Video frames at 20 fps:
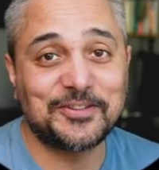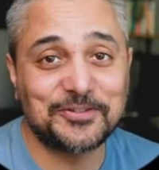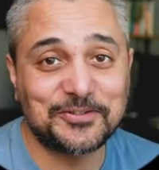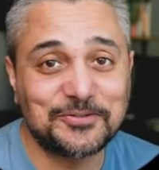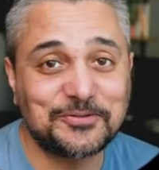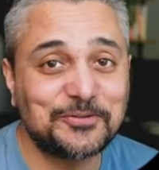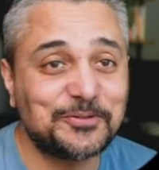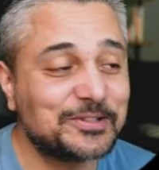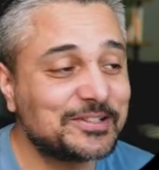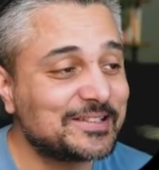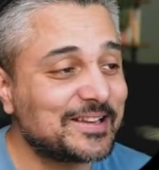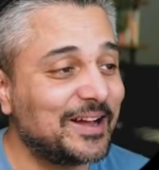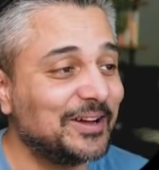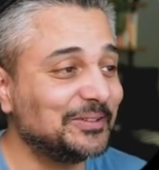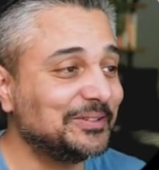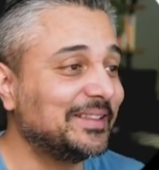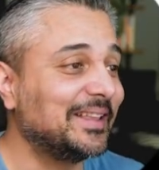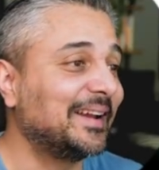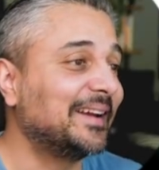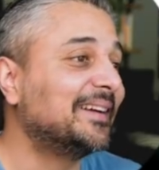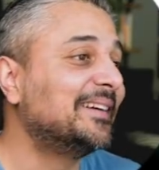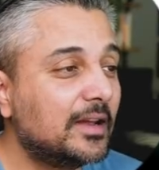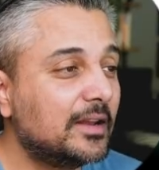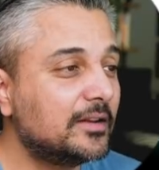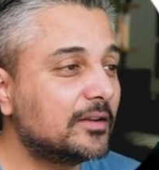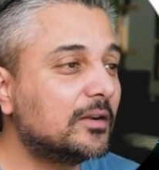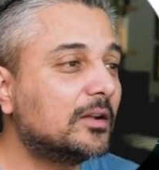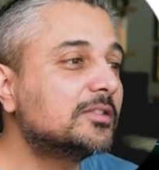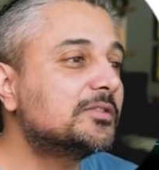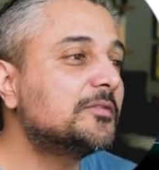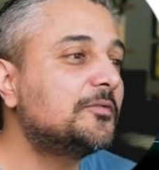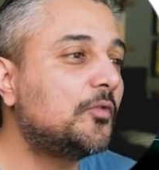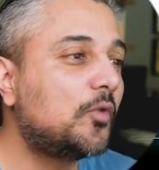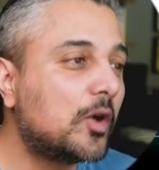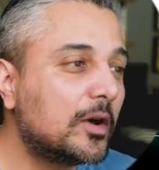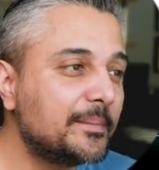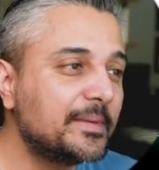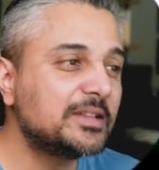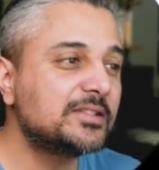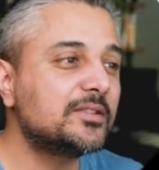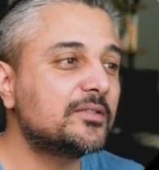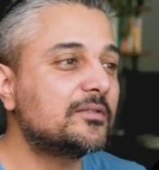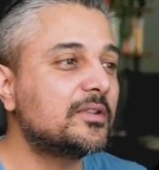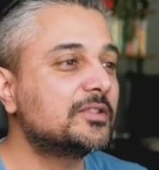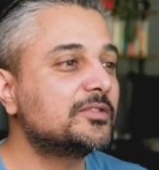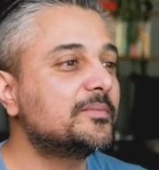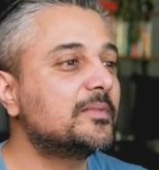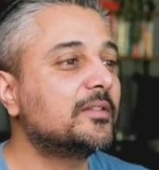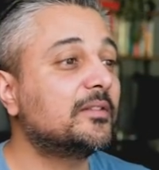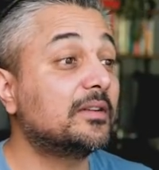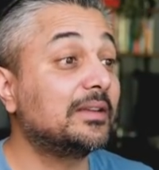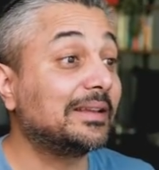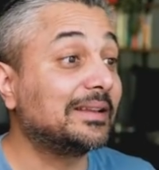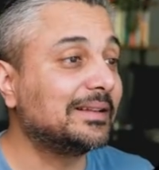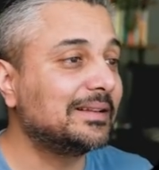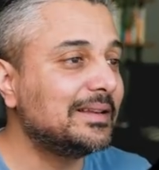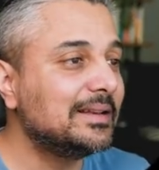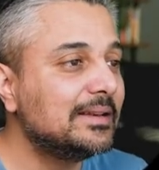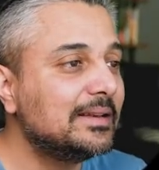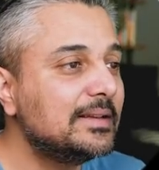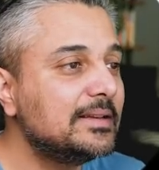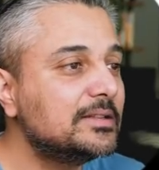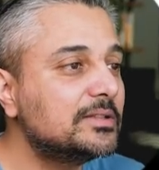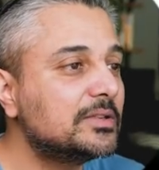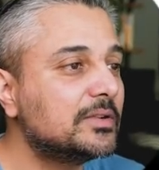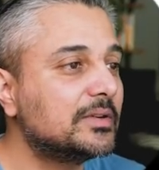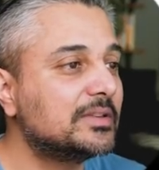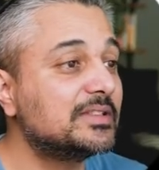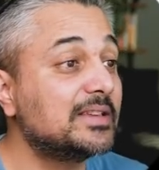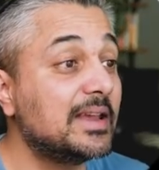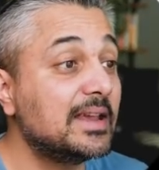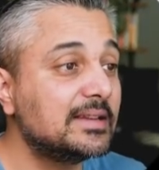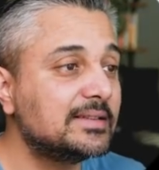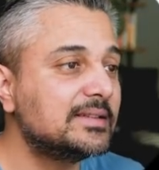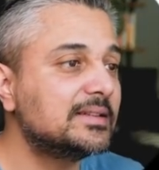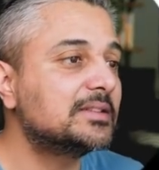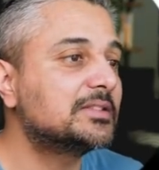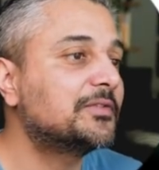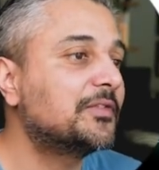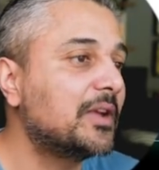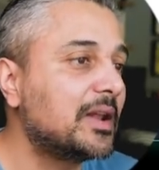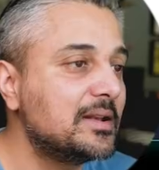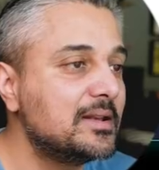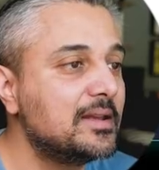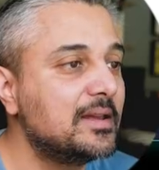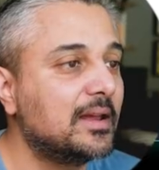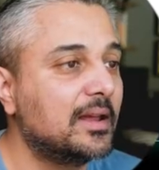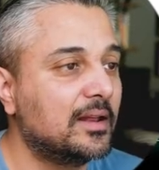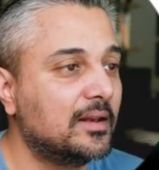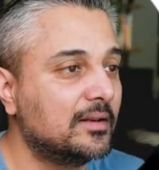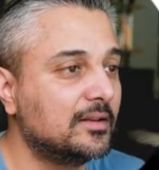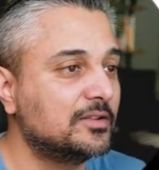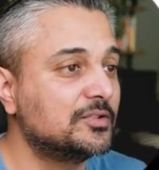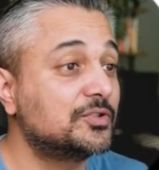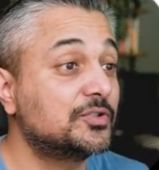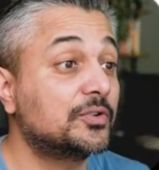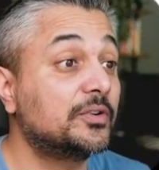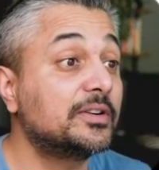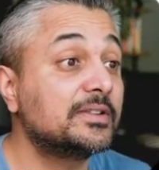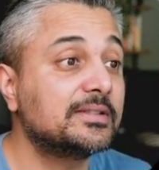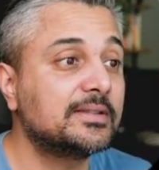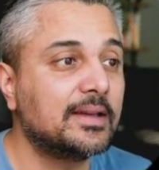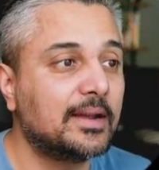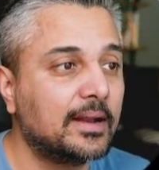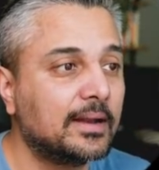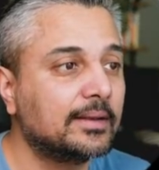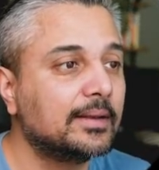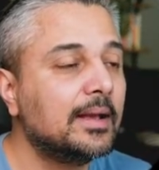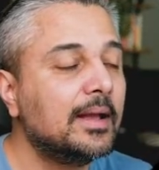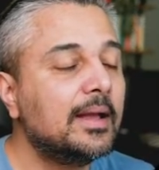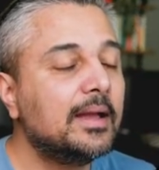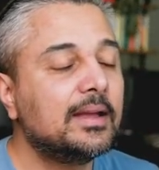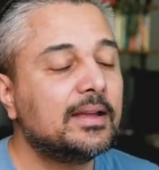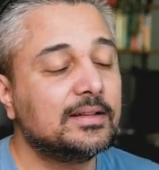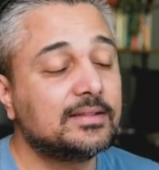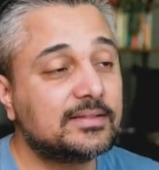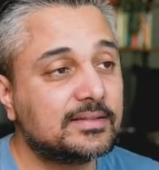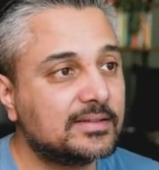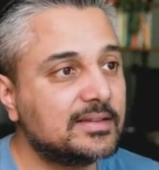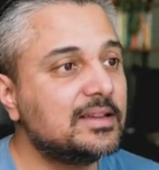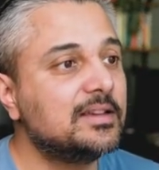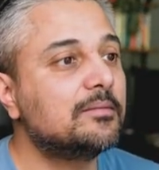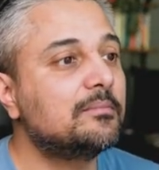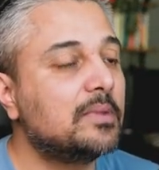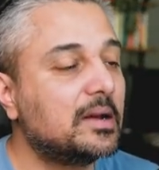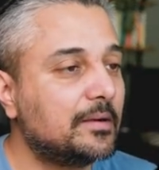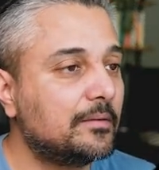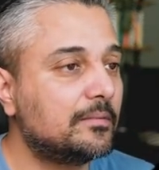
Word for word: other tools out there and it also formats your resume very cleanly so it's ats friendly and ensures that it's seen by